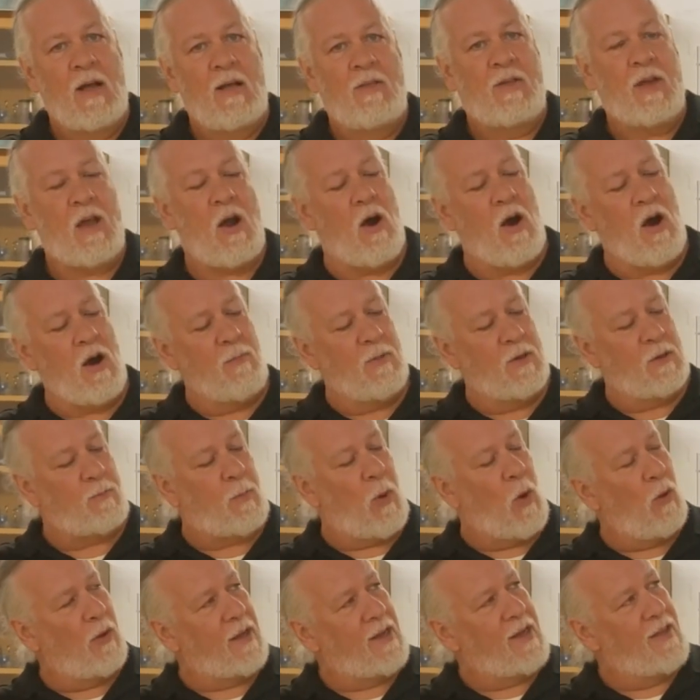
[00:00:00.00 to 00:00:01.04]
The arm is
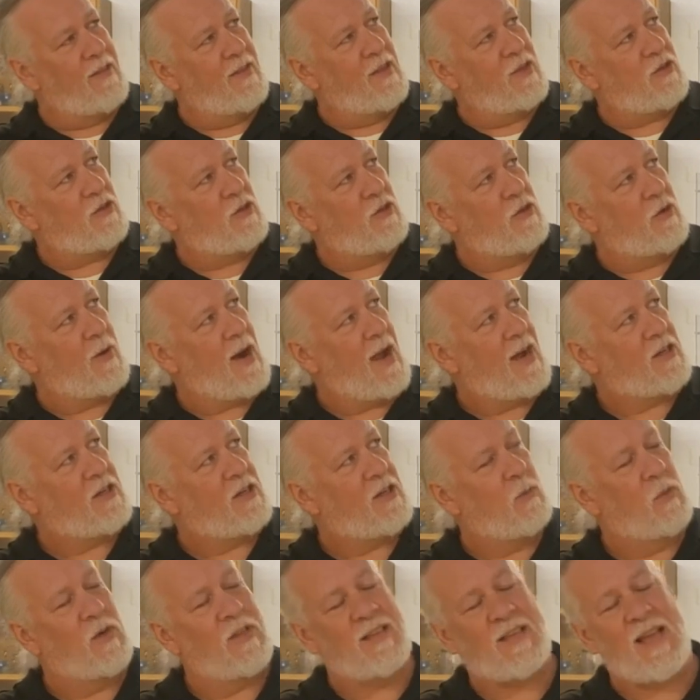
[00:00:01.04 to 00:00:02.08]
pulling in this
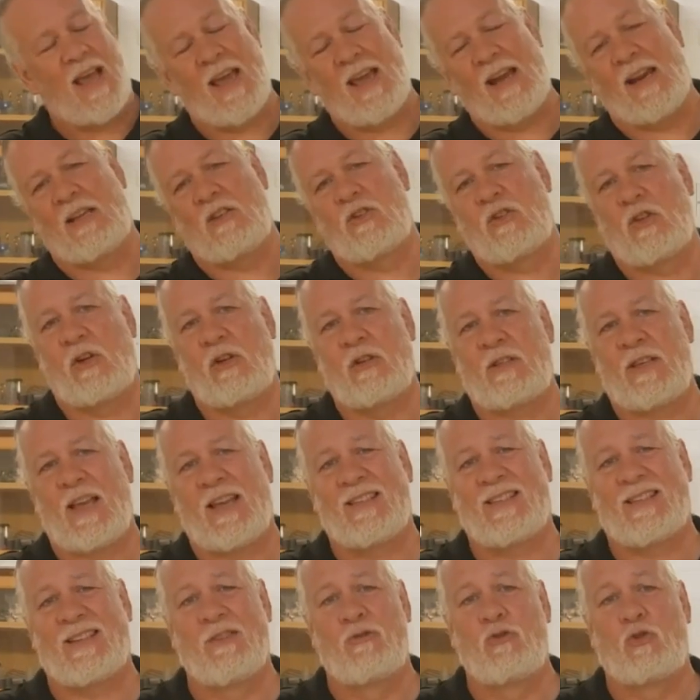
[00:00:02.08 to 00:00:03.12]
direction. We say it exerts
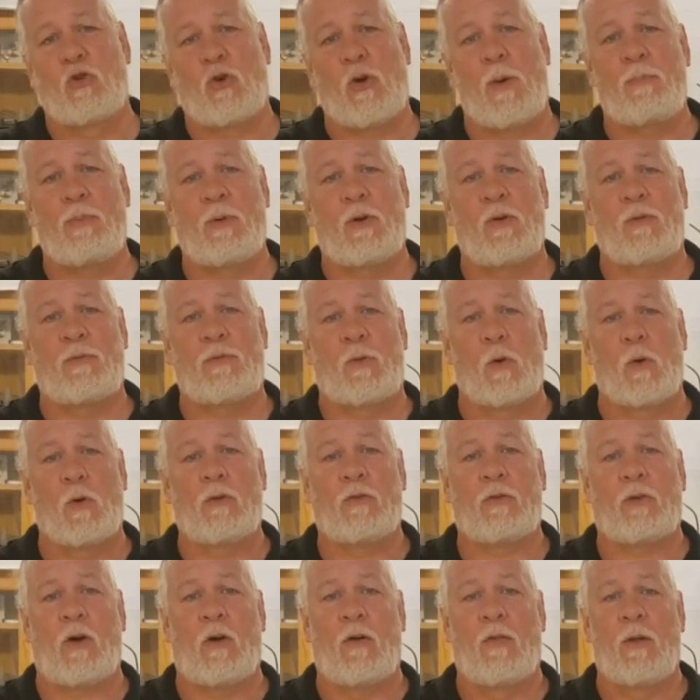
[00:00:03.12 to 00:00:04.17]
a centripetal
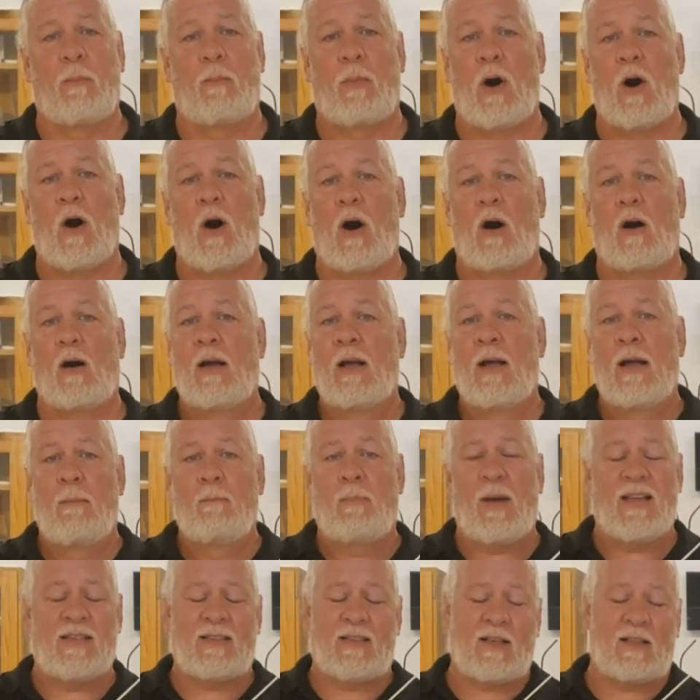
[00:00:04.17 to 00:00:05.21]
force on the ball.
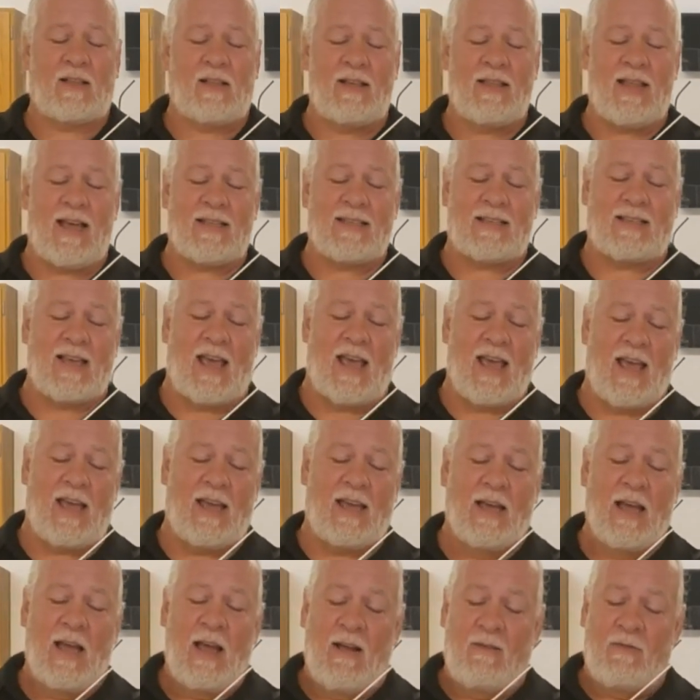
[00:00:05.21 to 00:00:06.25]
Basically, that's
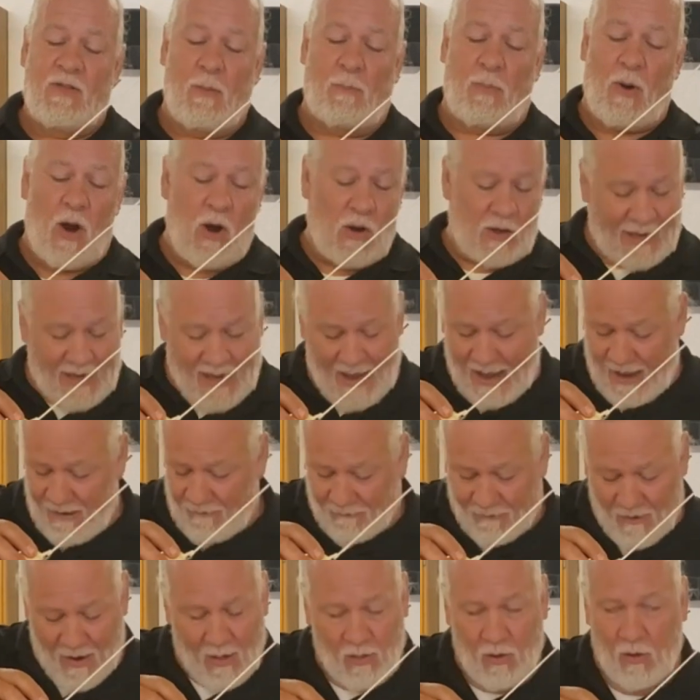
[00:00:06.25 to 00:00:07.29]
saying the ball
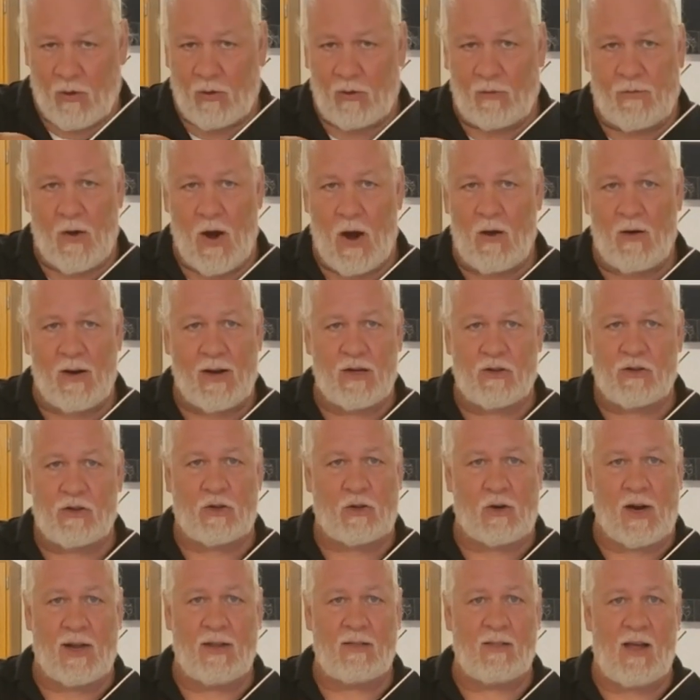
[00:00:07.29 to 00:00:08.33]
can't fall in a
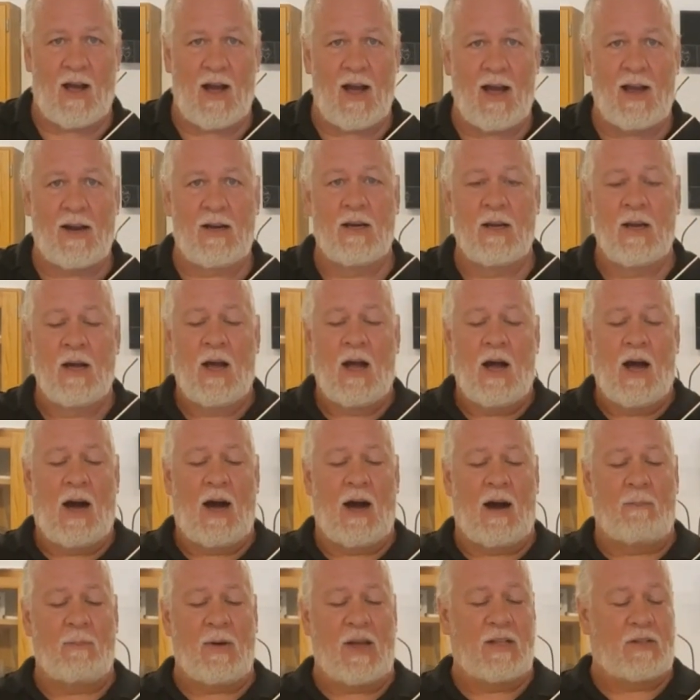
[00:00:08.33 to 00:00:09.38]
straight line.
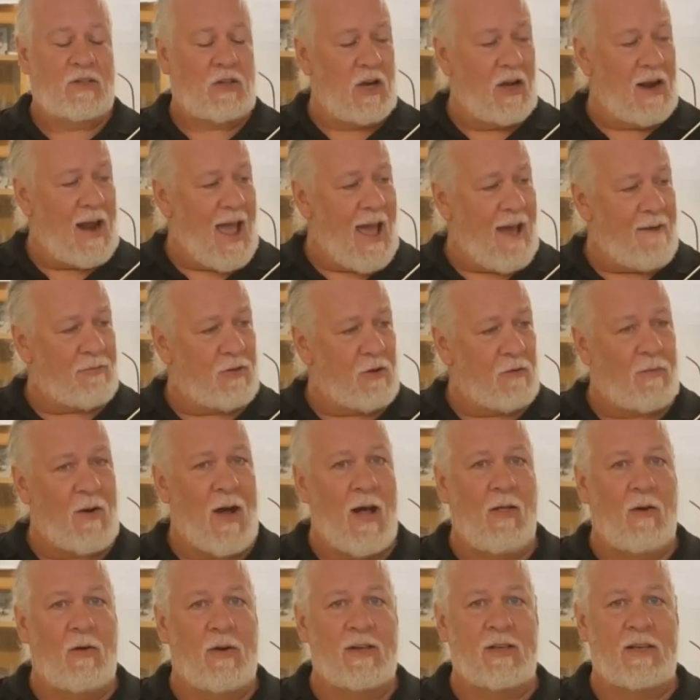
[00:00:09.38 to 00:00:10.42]
It's going to have to
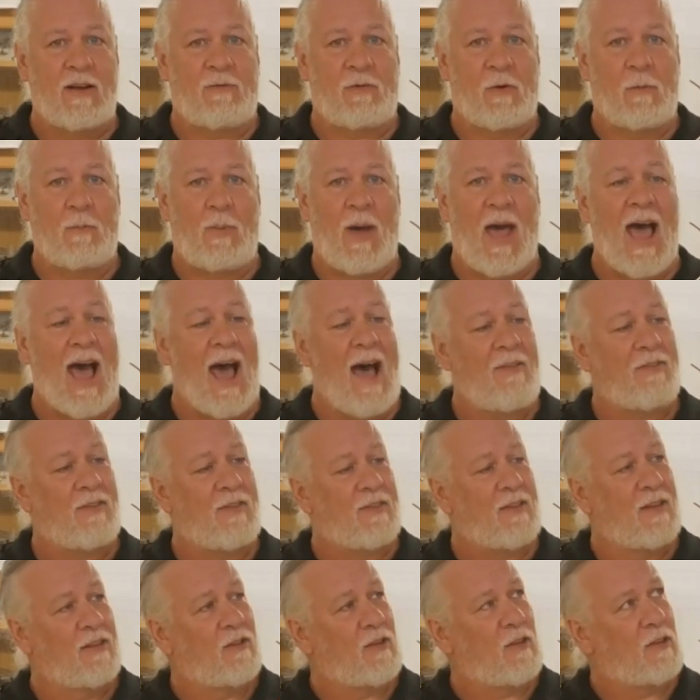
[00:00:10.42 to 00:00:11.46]
follow a different
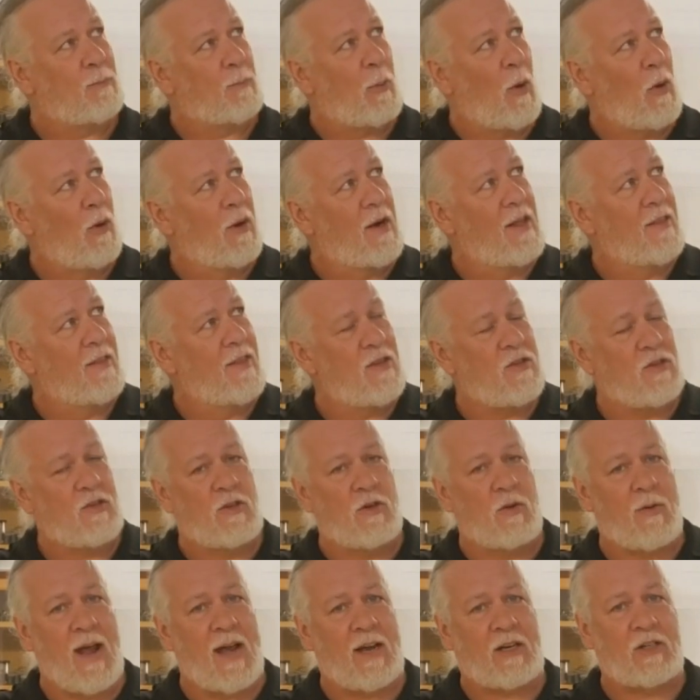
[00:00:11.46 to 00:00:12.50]
path. Since it's pulling in this
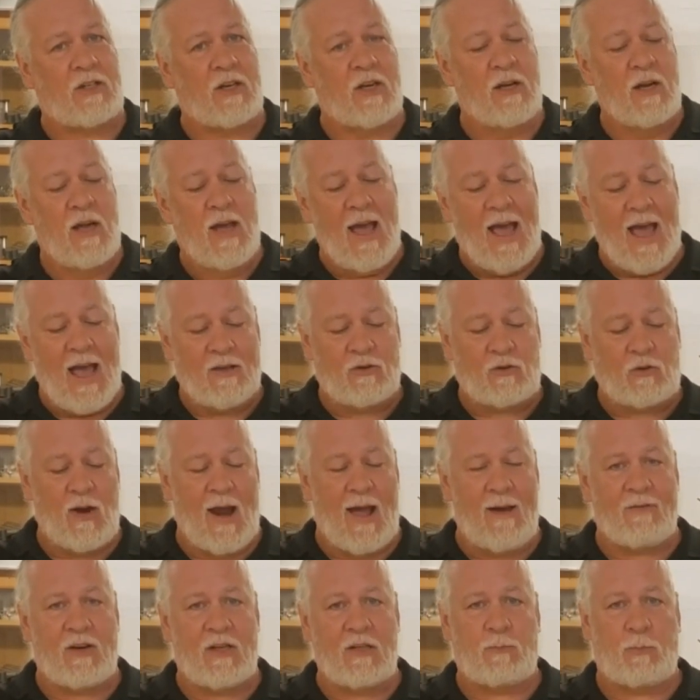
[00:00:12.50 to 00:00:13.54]
direction as
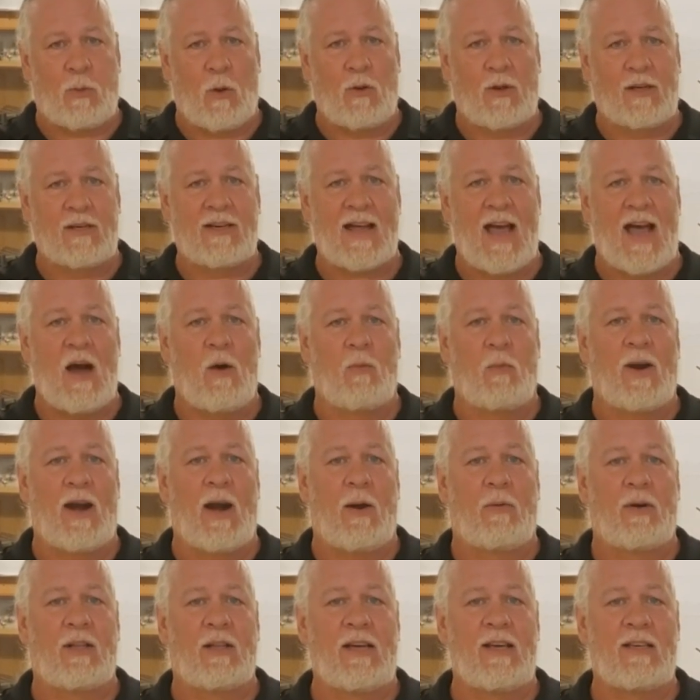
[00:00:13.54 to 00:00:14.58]
gravity's pulling down, when
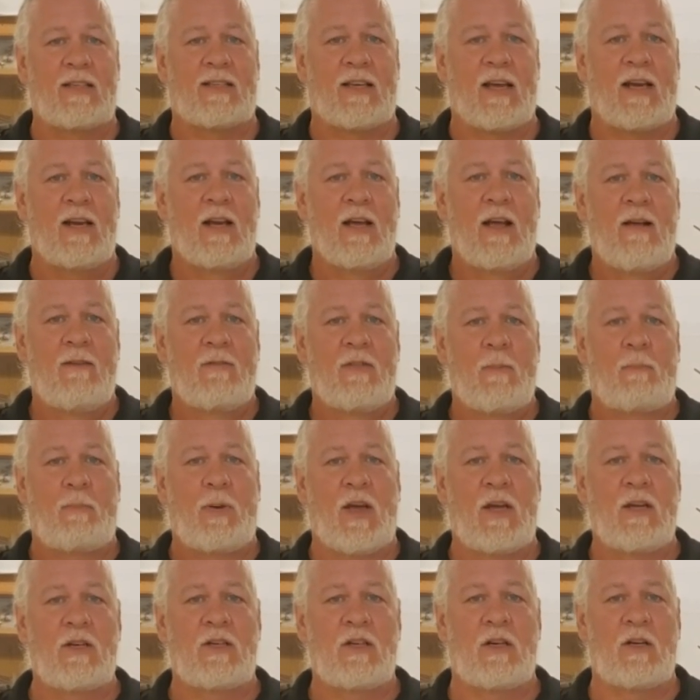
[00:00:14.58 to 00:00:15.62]
I release it, the
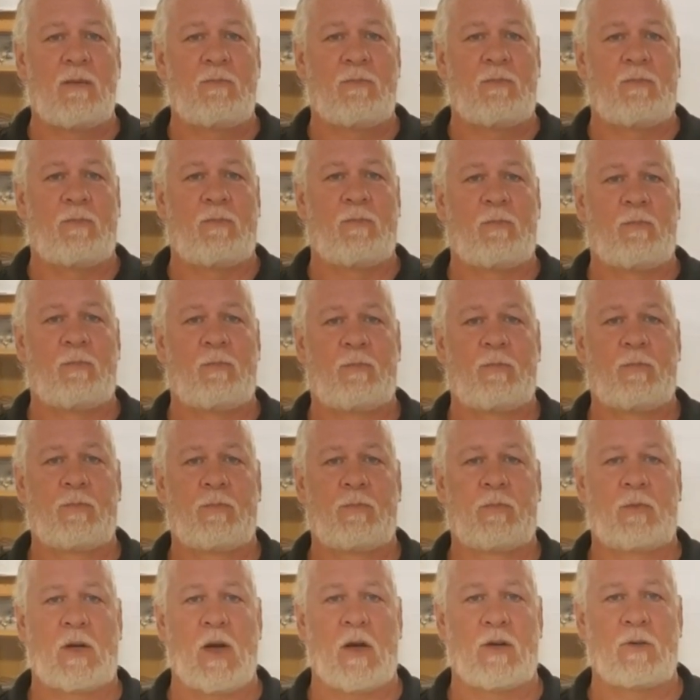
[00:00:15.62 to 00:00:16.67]
pendulum
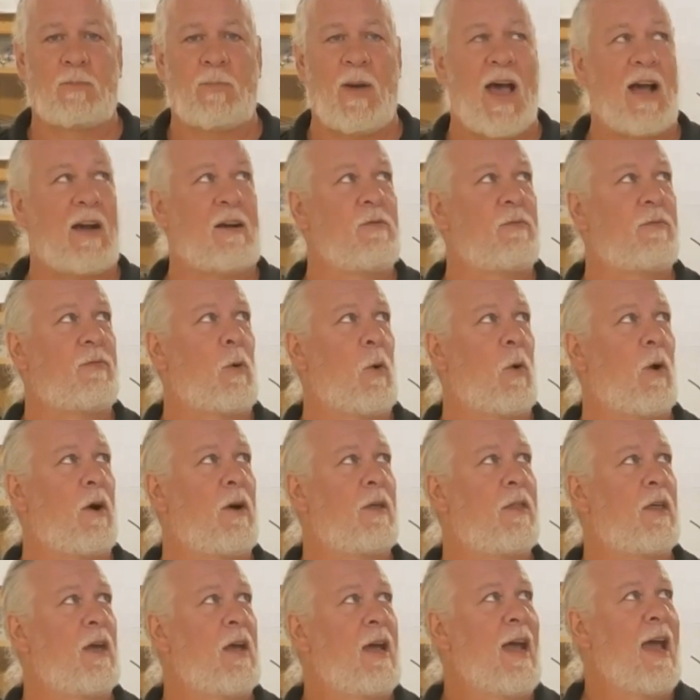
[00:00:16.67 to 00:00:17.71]
goes back and
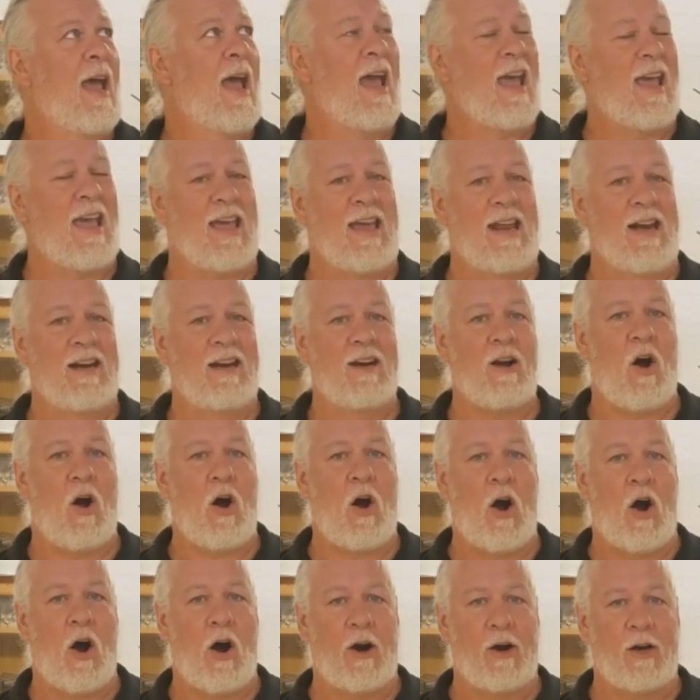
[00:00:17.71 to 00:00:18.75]
forth in
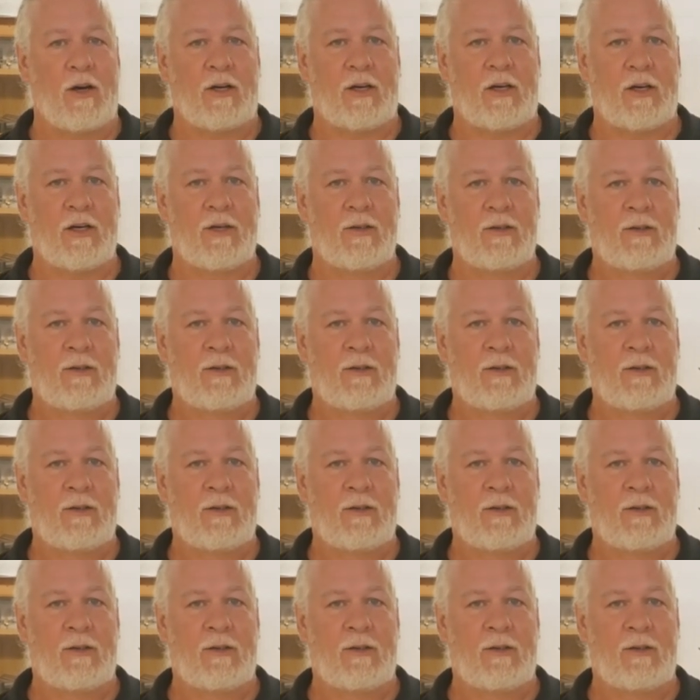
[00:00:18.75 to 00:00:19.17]
an arc.